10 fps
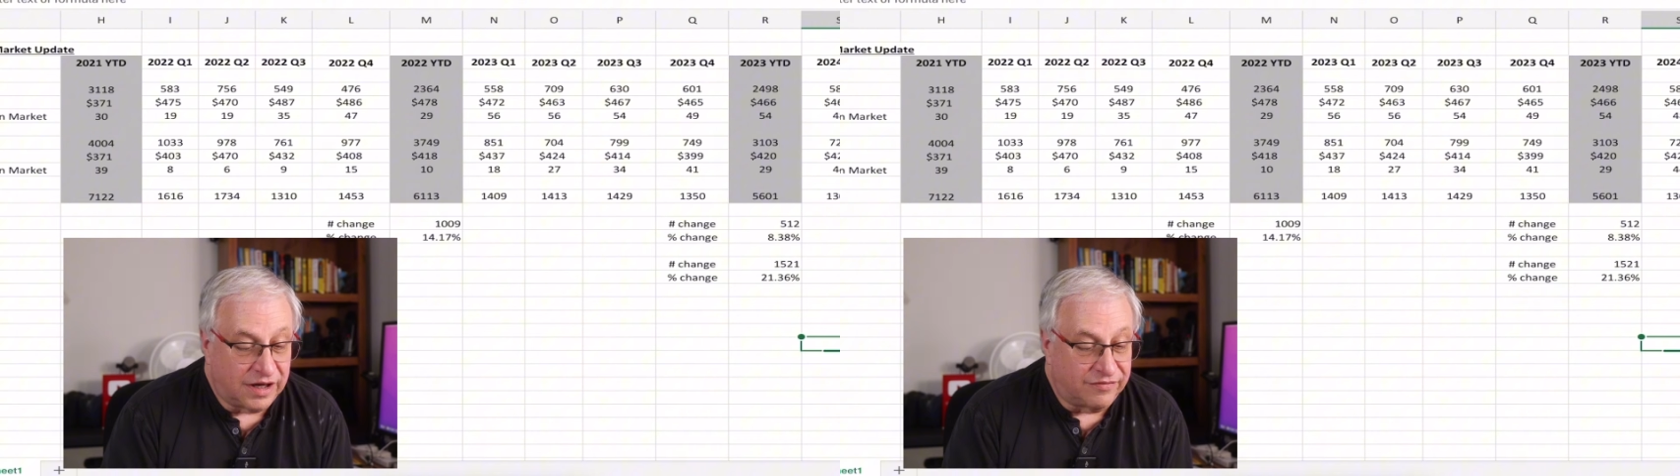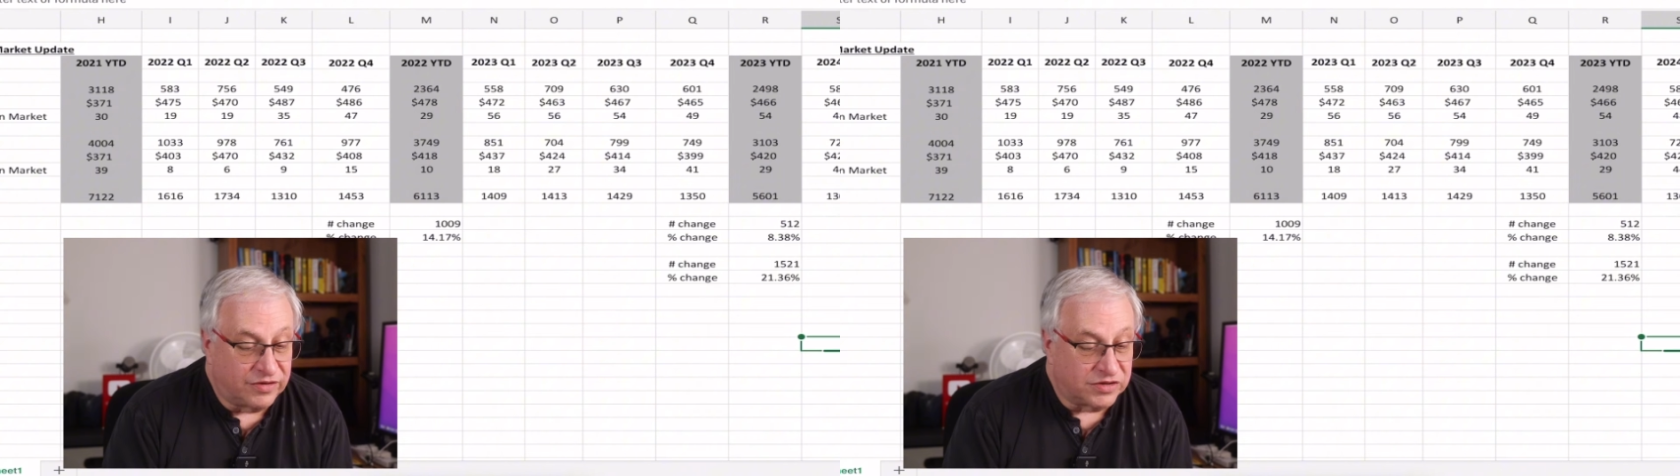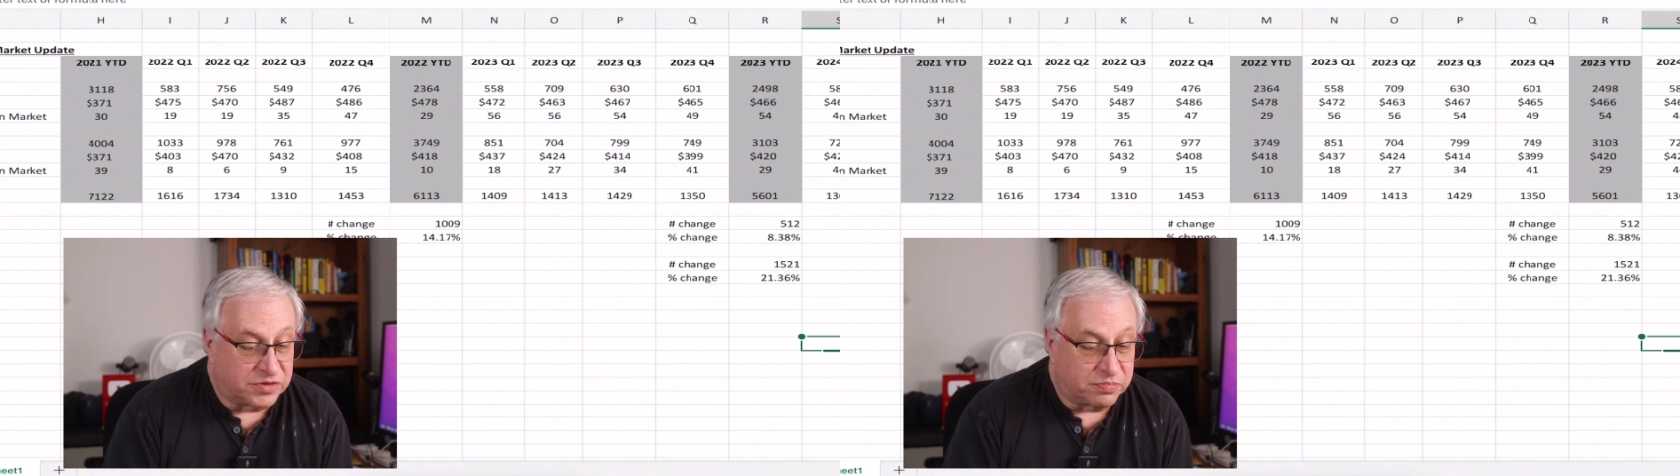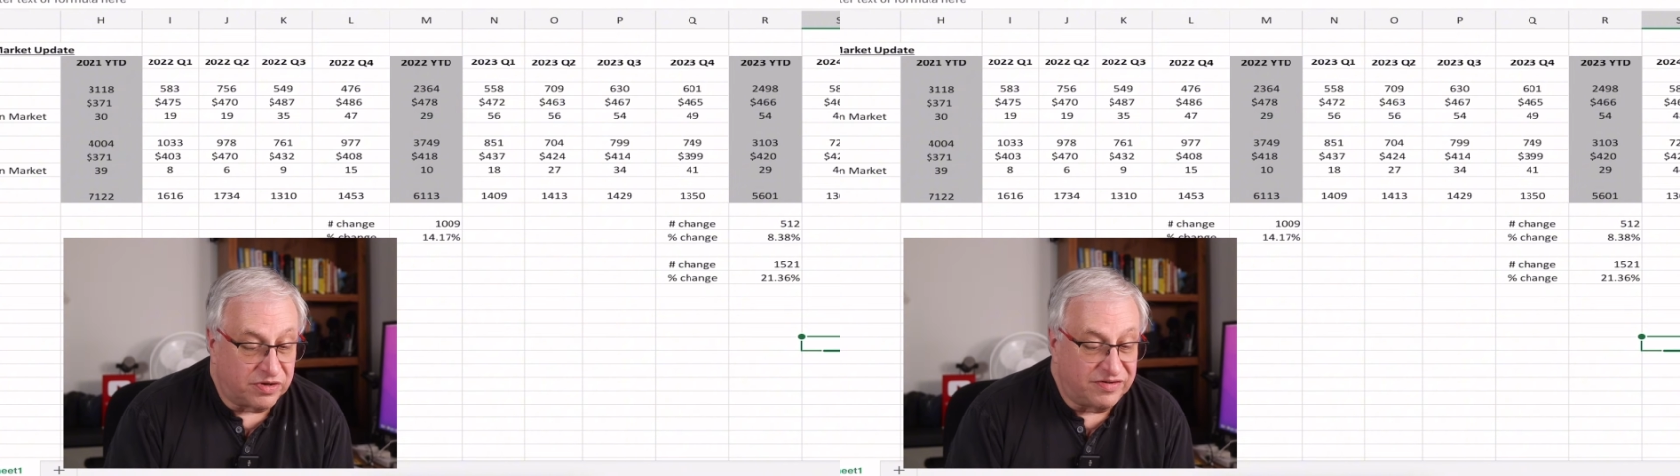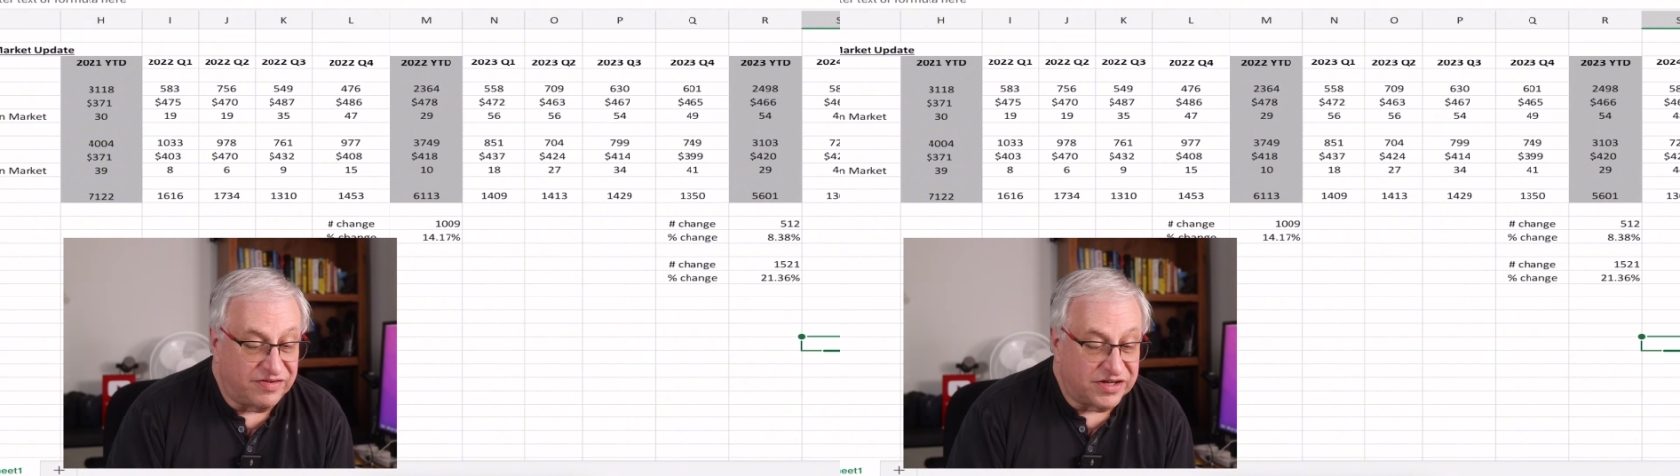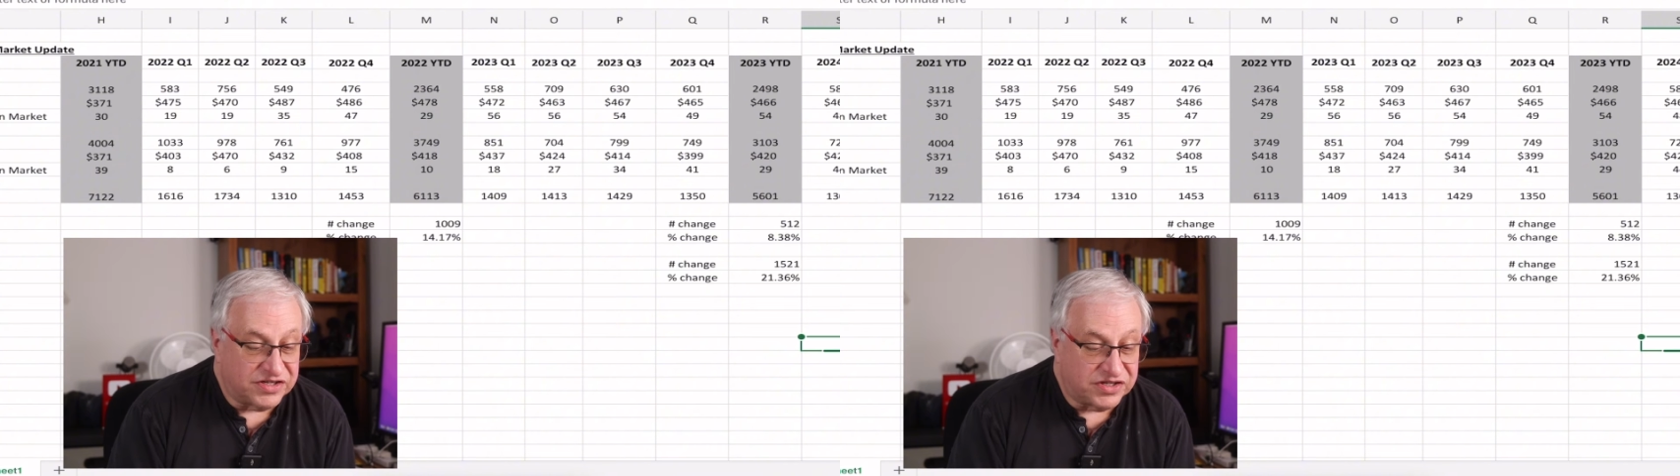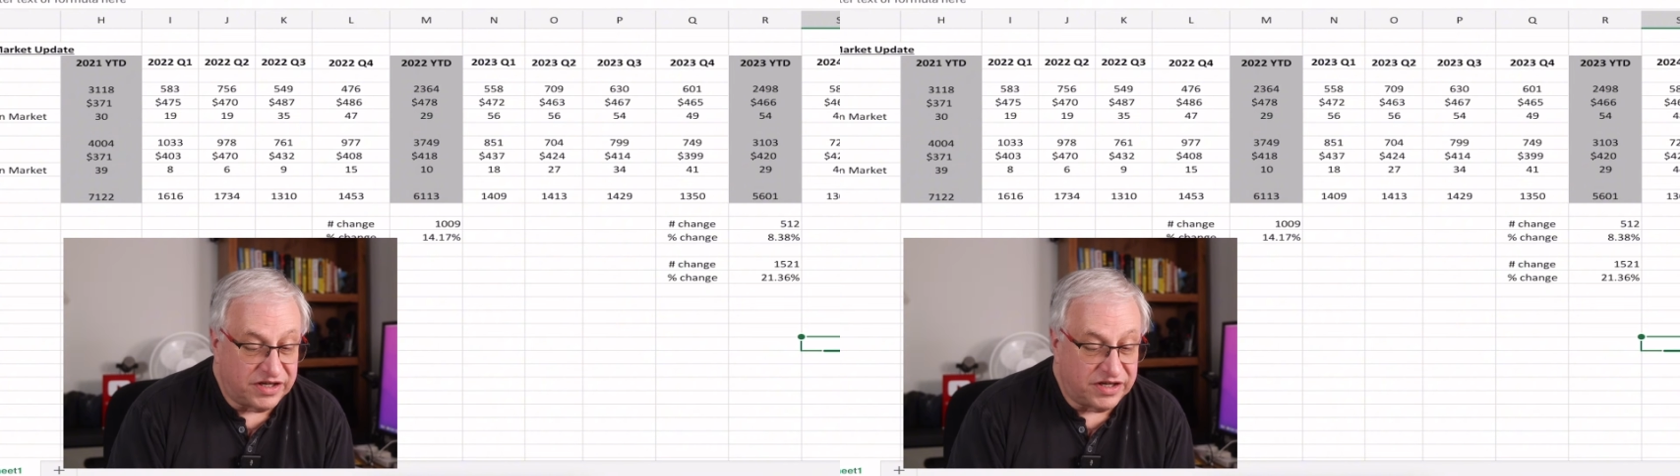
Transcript: of those previous